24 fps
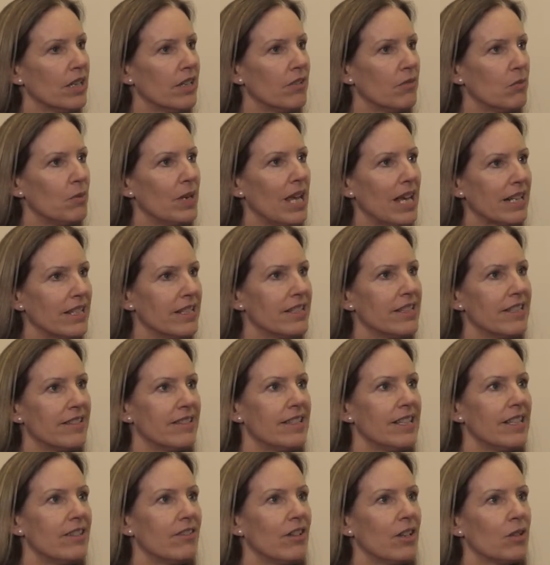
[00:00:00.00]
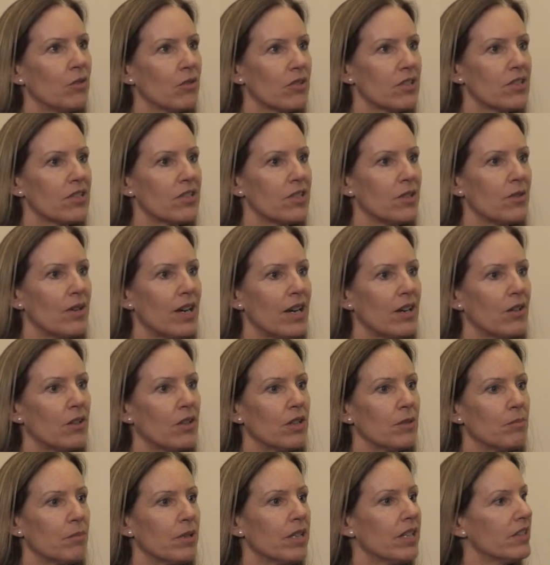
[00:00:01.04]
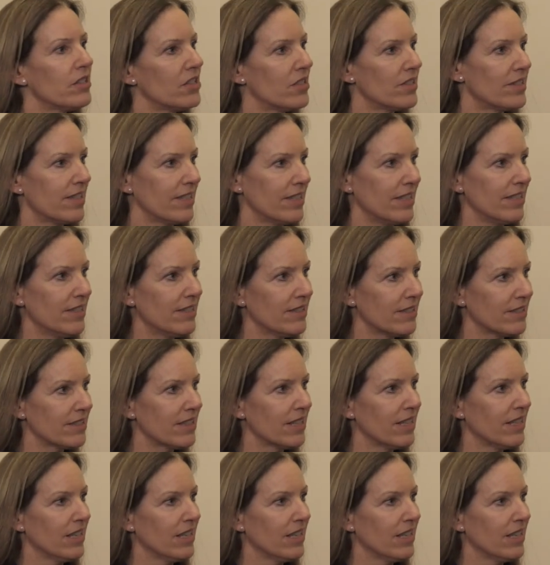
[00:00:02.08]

if we added a zero onto our purchases,